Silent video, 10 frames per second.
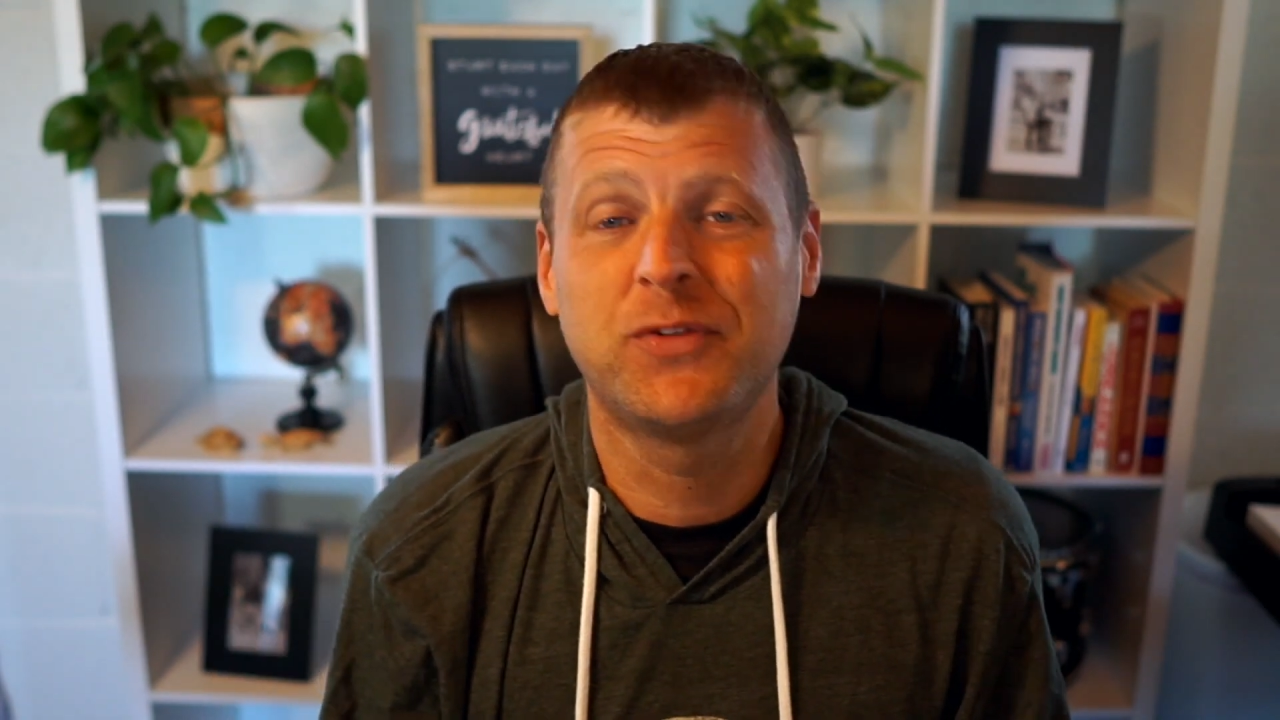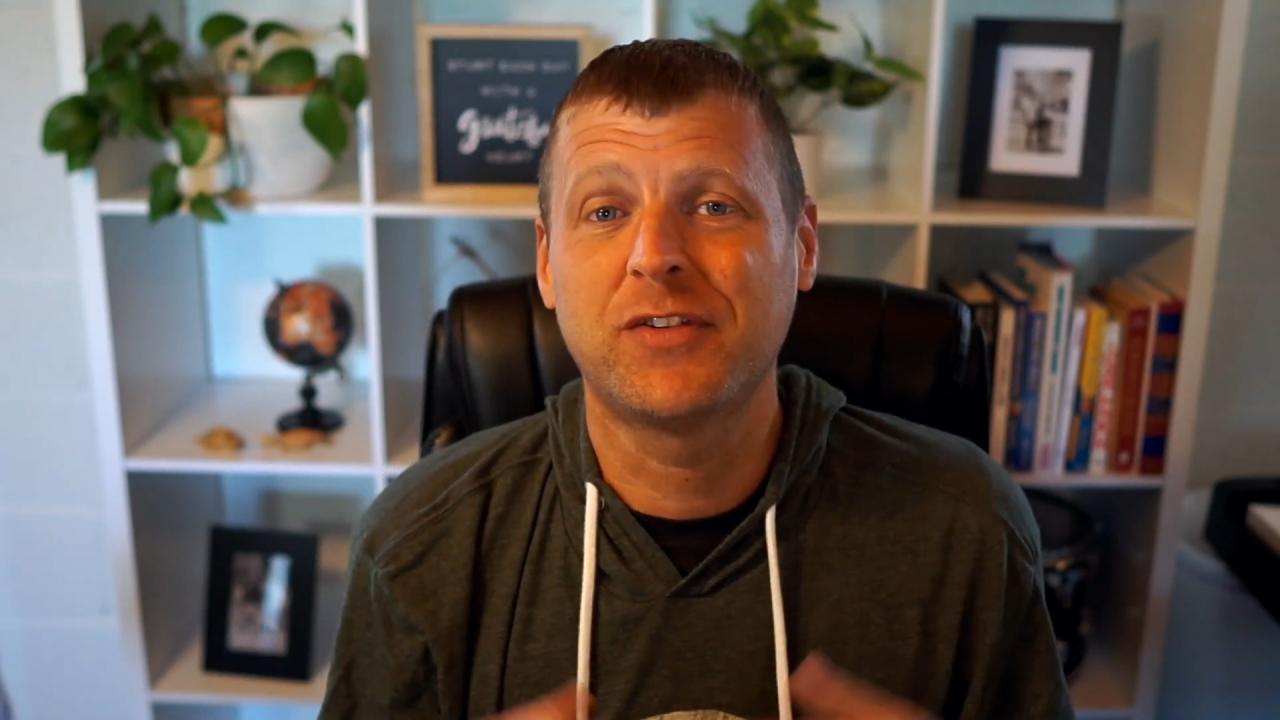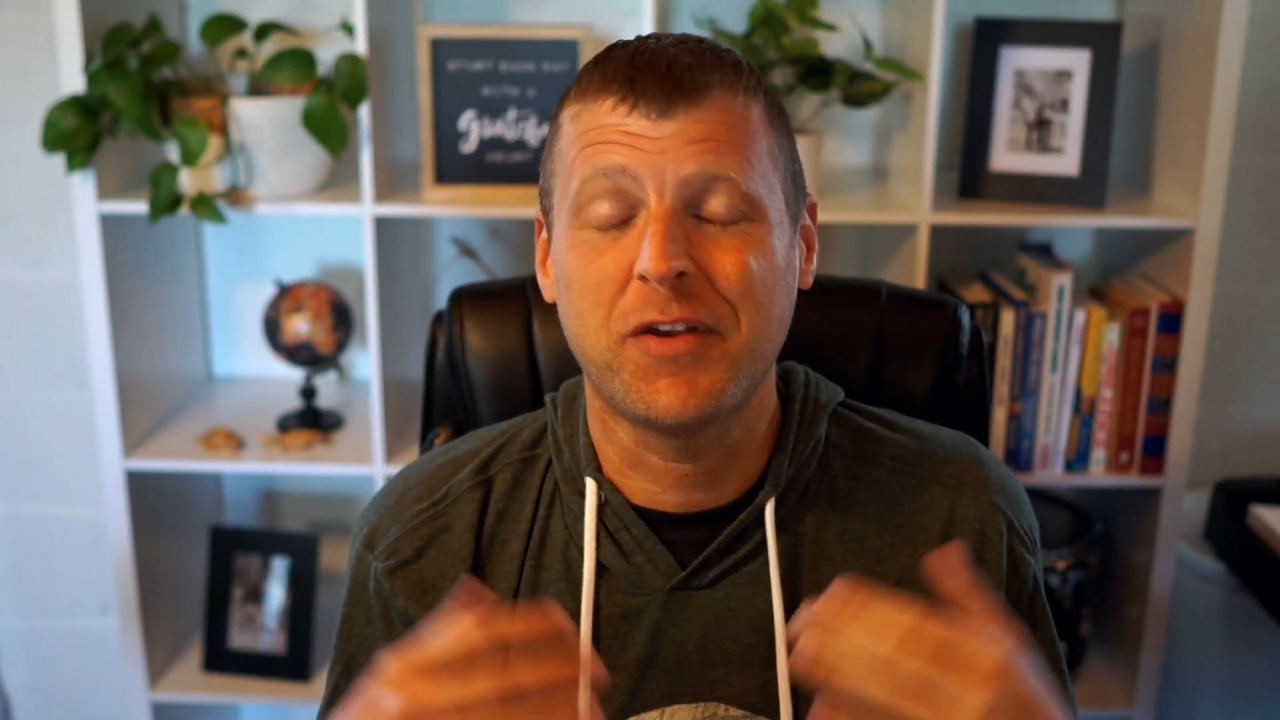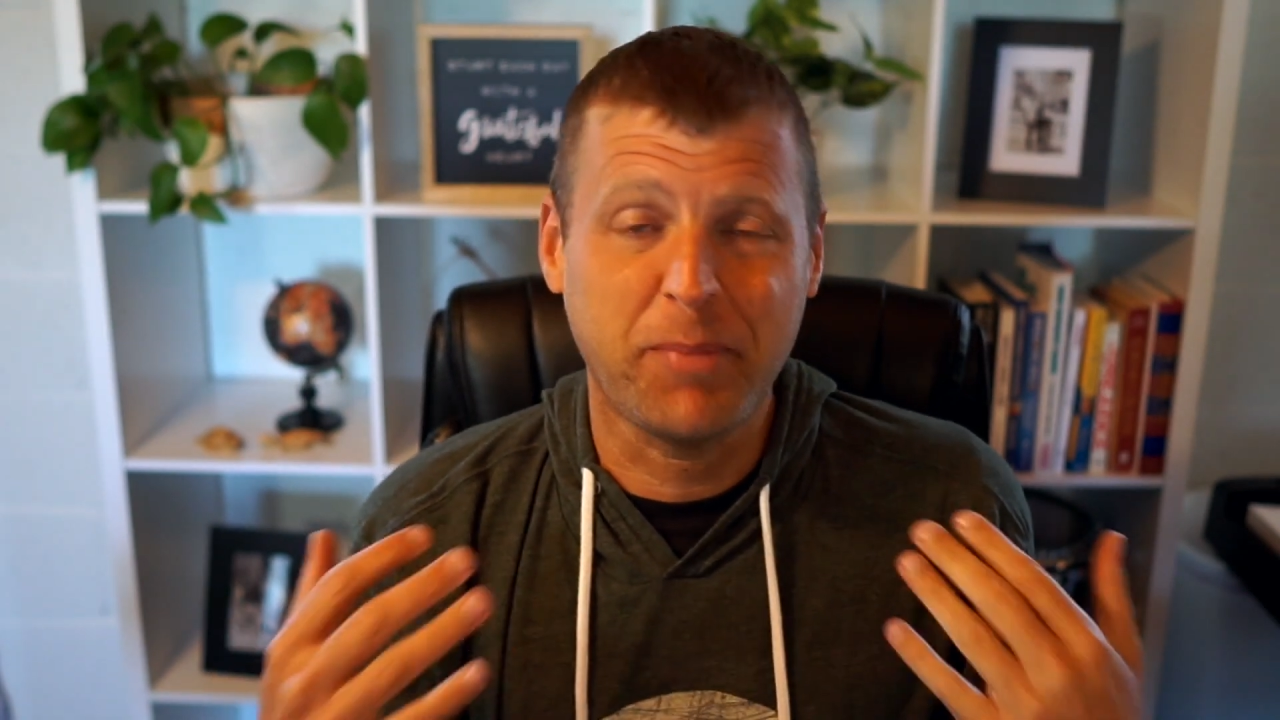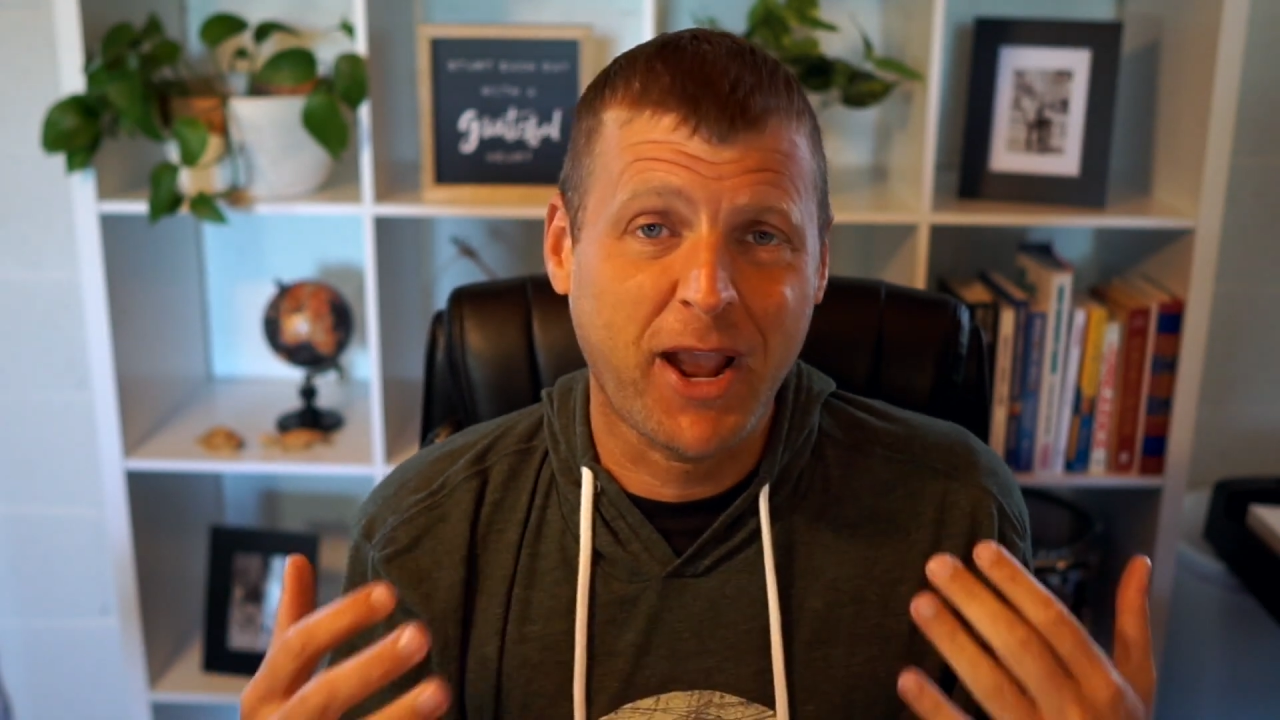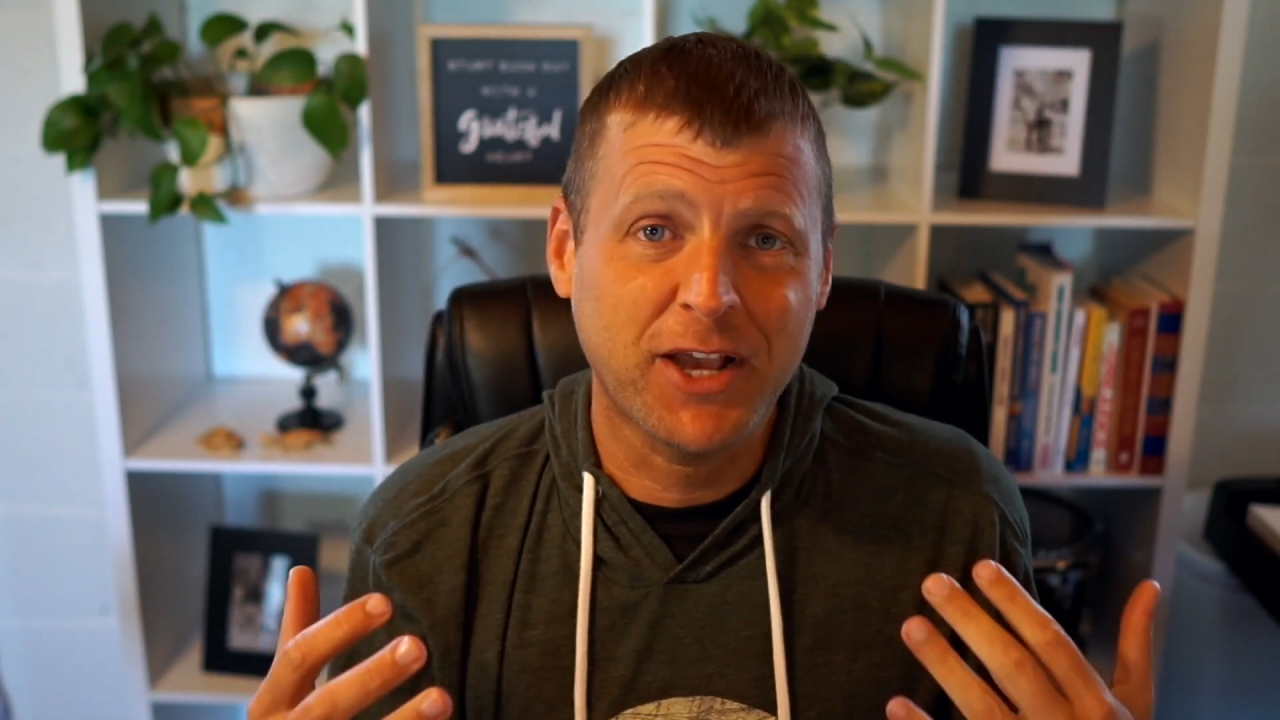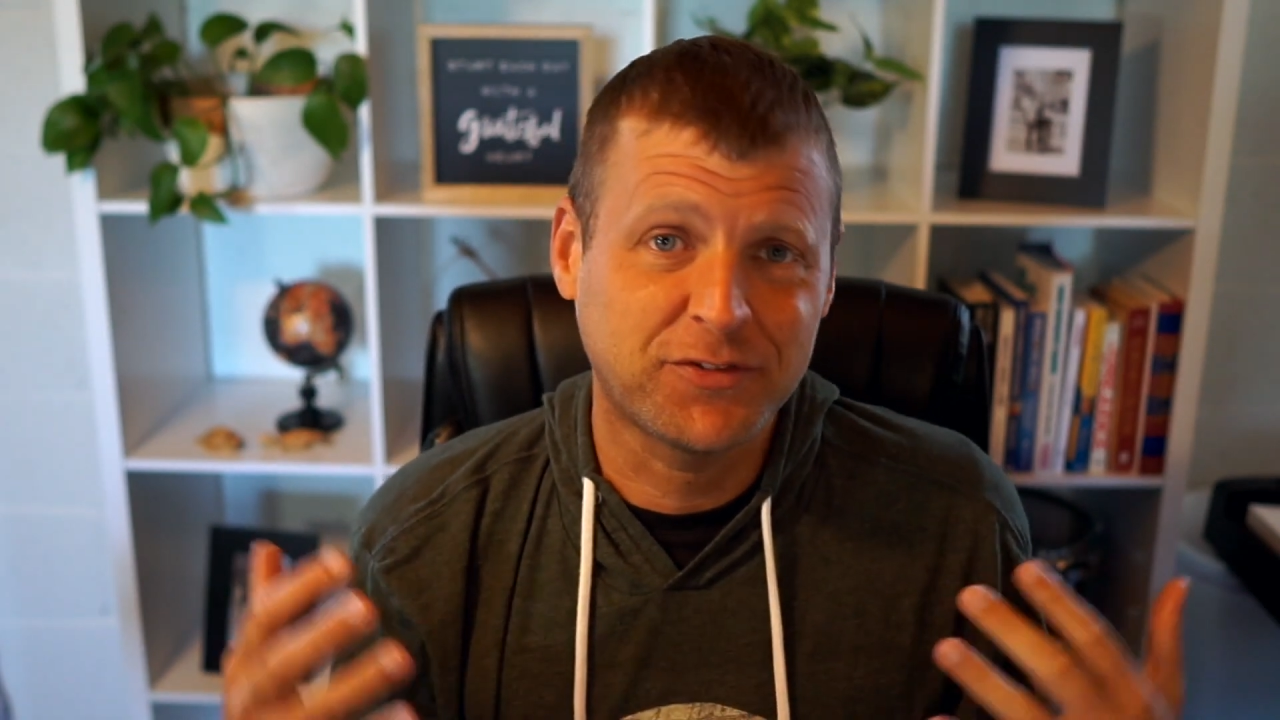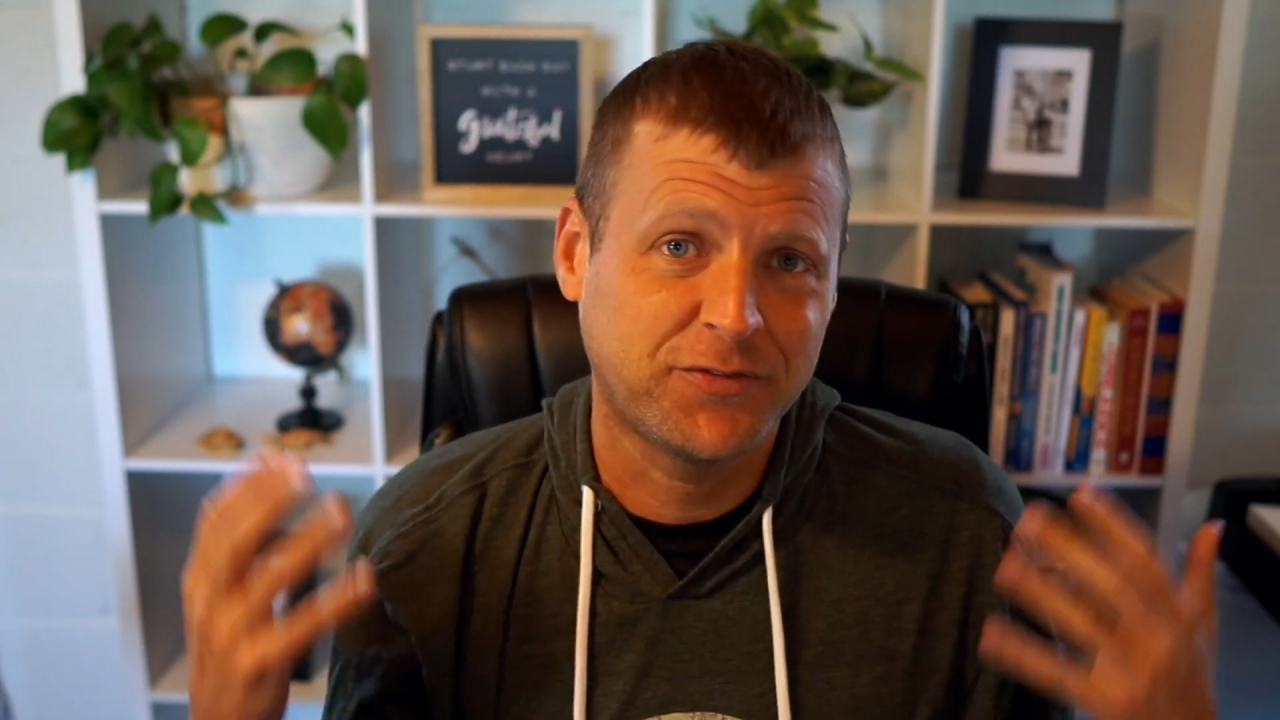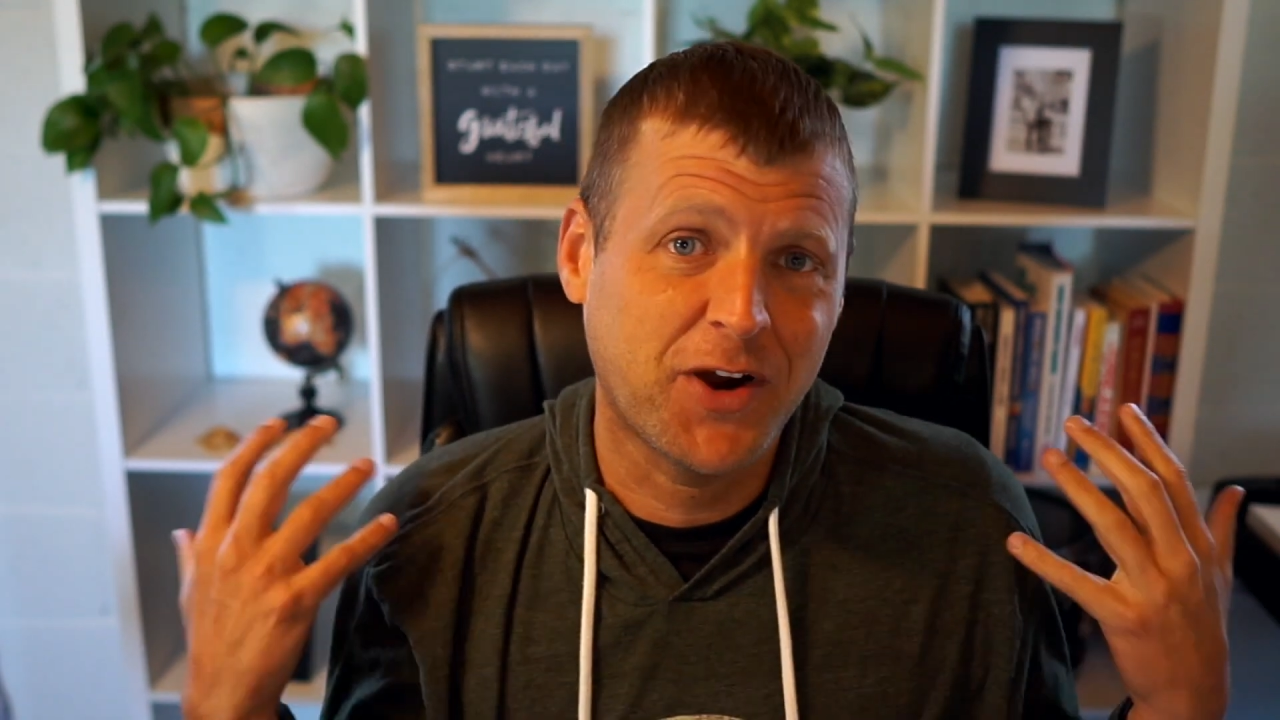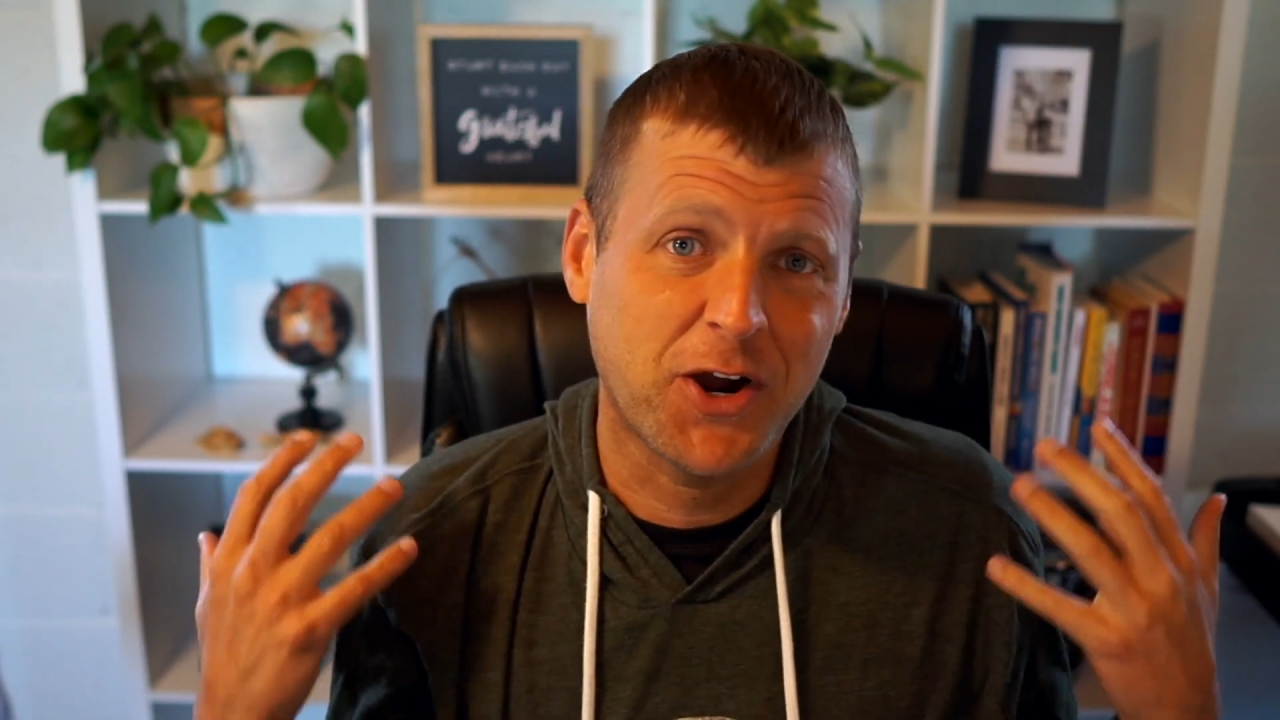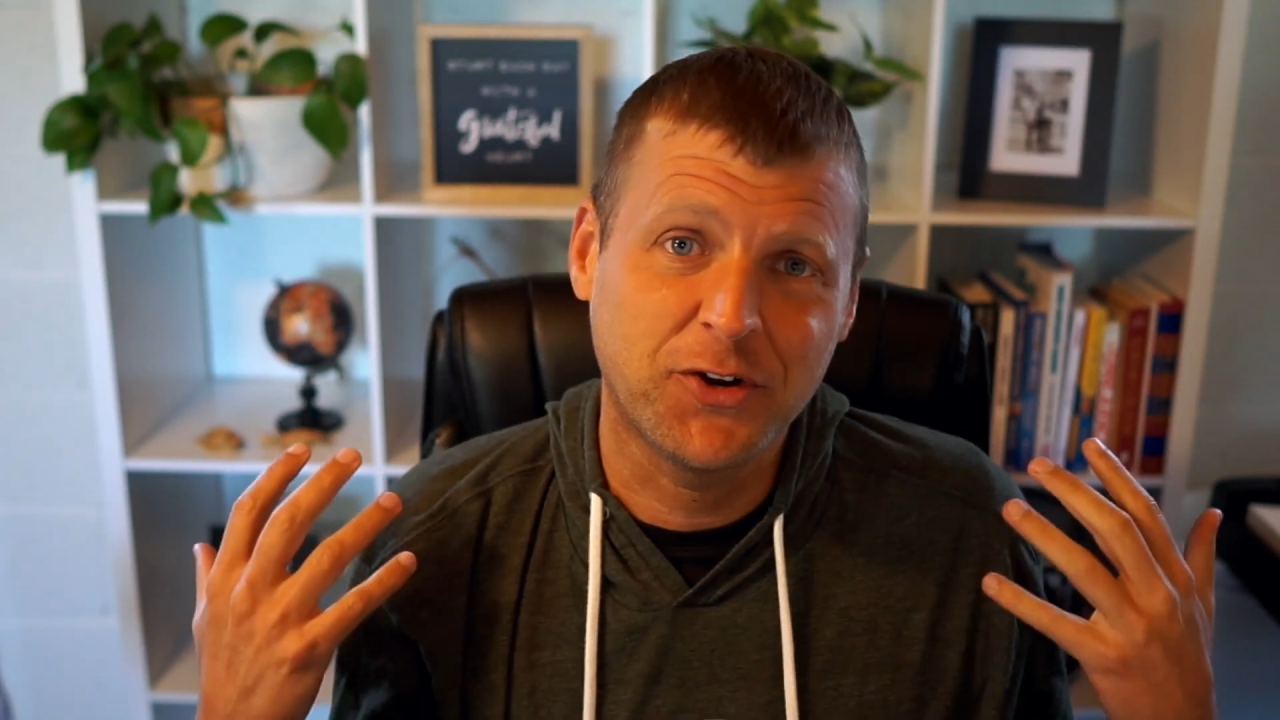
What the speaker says: as a pacifier